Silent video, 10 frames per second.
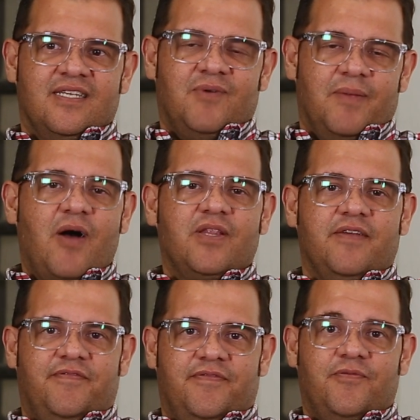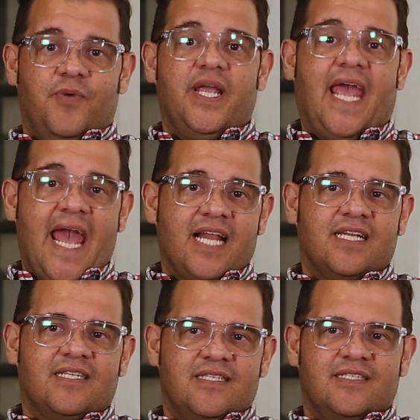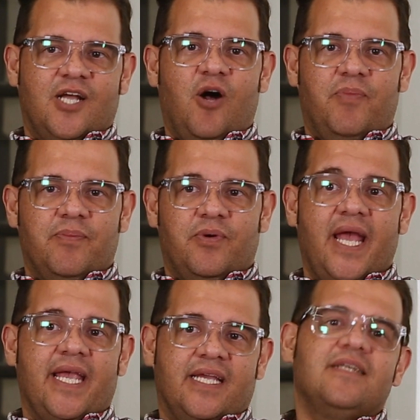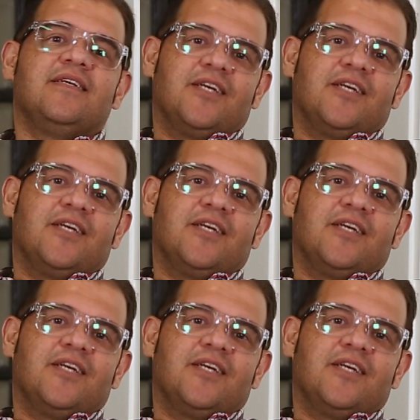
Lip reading: what about if we can tell people, hey,